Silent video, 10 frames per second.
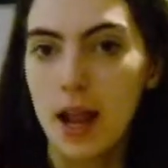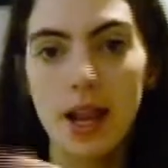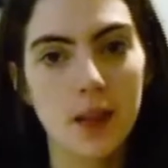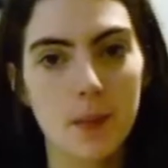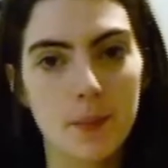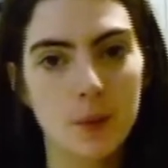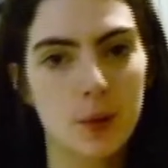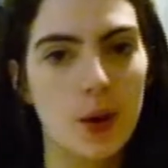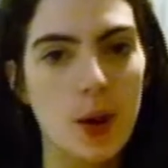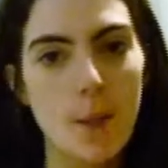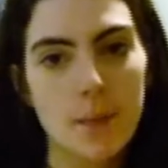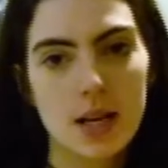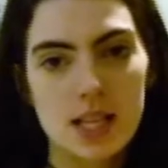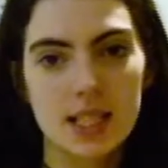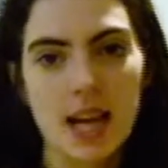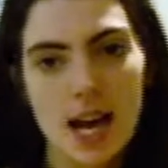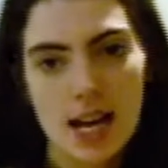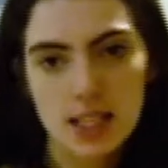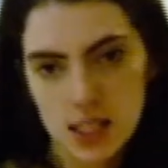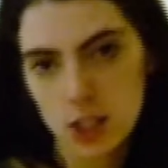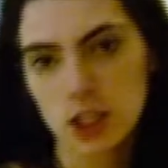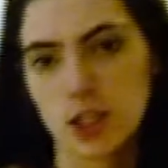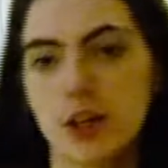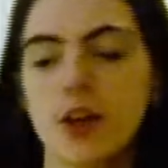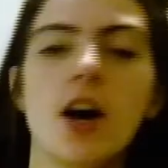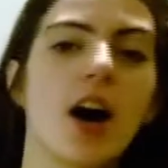little bit more pizzazz, you know,